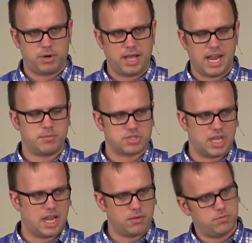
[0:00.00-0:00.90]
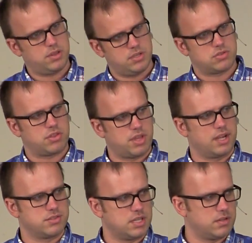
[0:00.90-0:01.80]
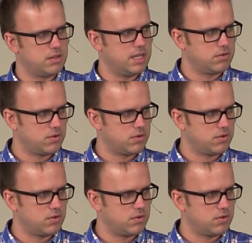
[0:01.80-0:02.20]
but I am saying that these are the things that